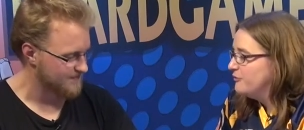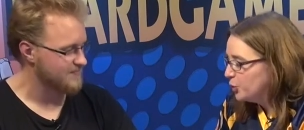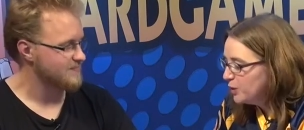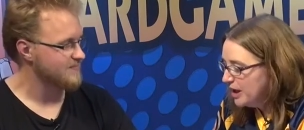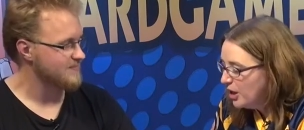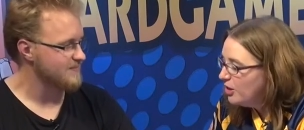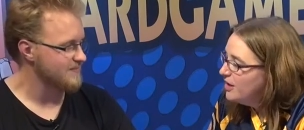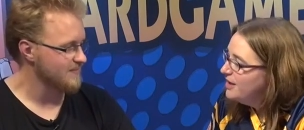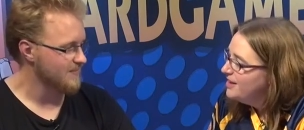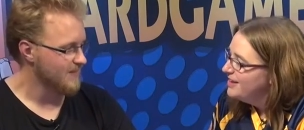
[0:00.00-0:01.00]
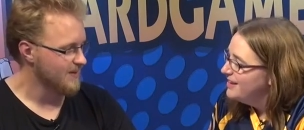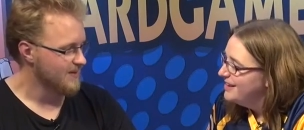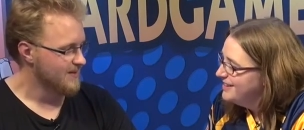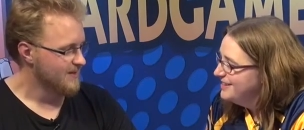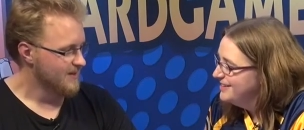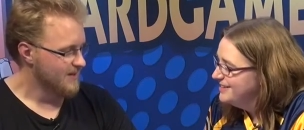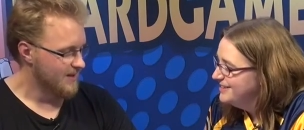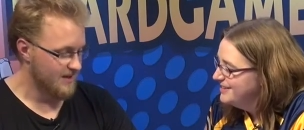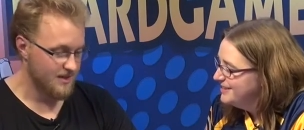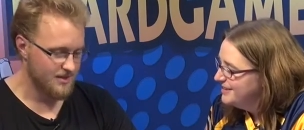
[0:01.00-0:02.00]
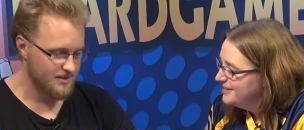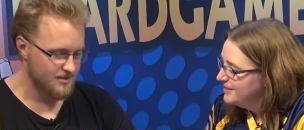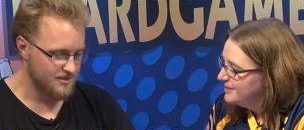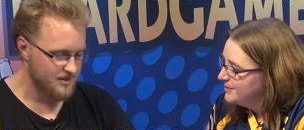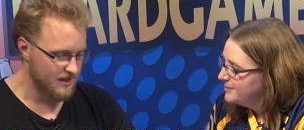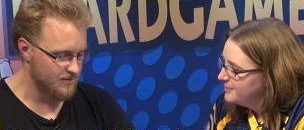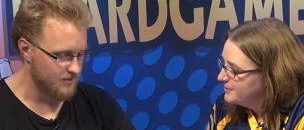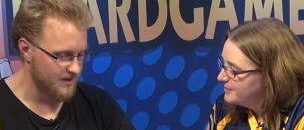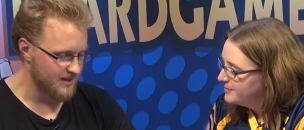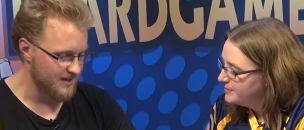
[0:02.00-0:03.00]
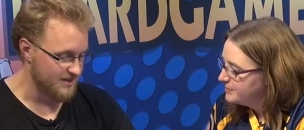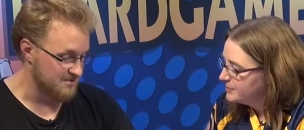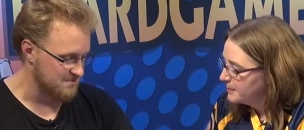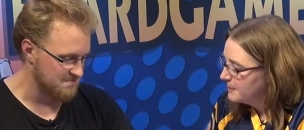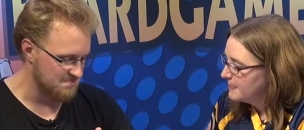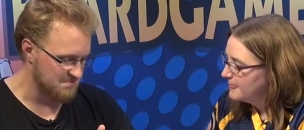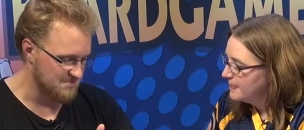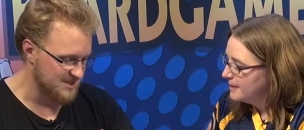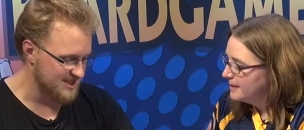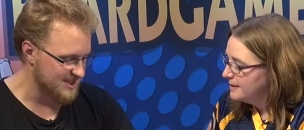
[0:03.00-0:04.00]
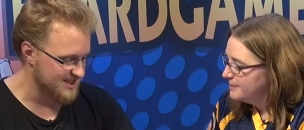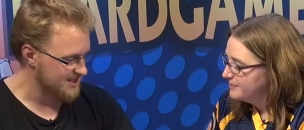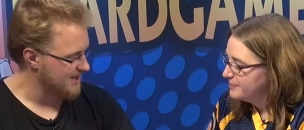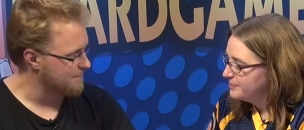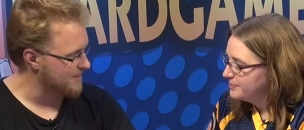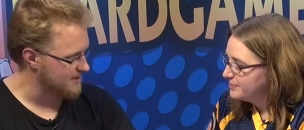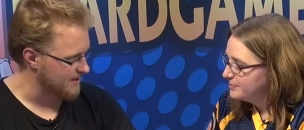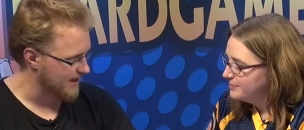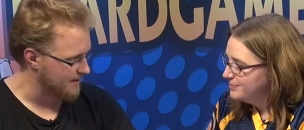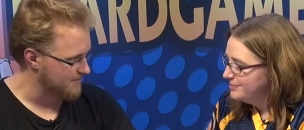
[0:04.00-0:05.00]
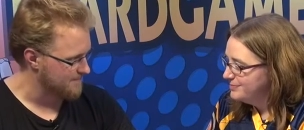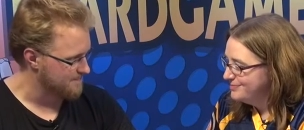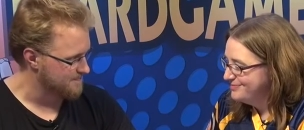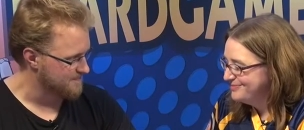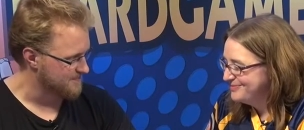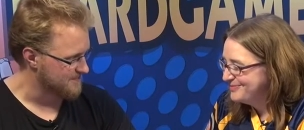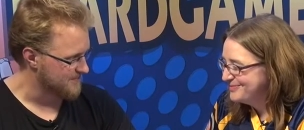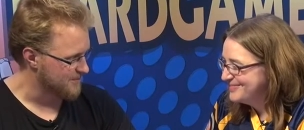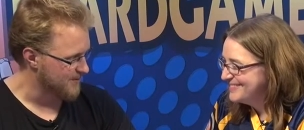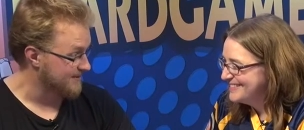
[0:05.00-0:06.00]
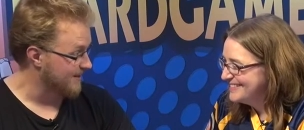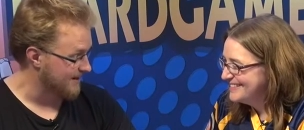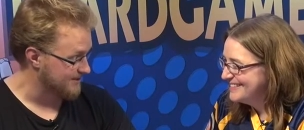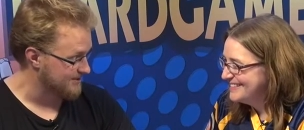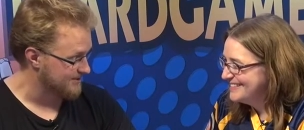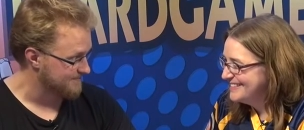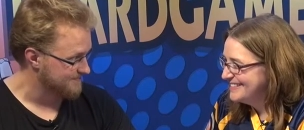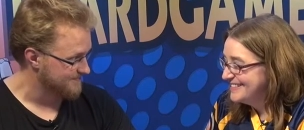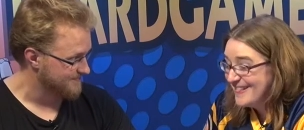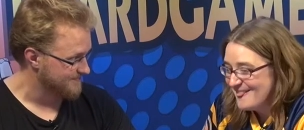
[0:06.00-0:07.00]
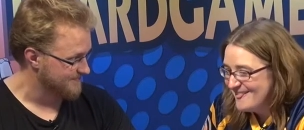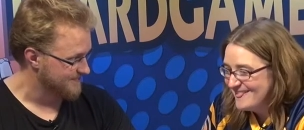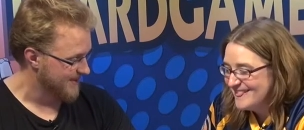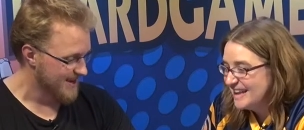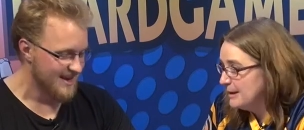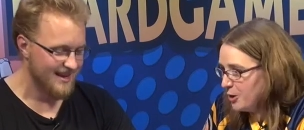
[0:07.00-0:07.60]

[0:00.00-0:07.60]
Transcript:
Speaker 1: for real.
Speaker 2: Uh, so uh, this is a puzzle game with cards. Keep